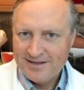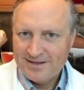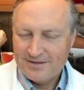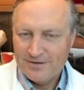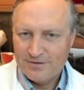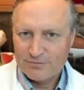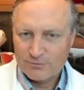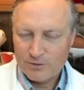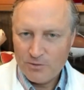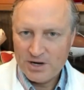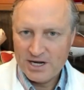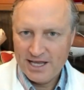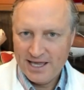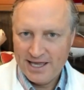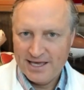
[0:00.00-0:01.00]
the
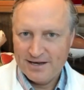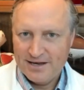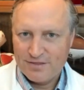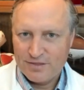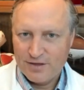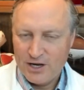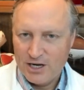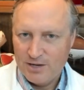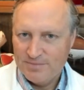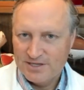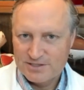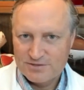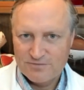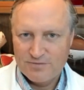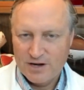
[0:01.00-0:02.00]
throwing hand thumb
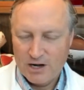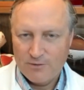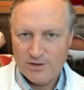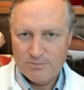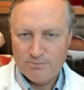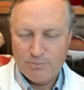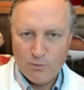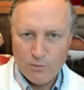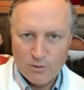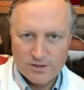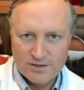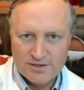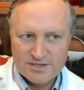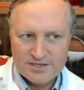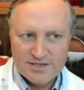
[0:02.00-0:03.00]
is very
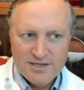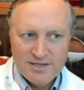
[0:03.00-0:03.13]
important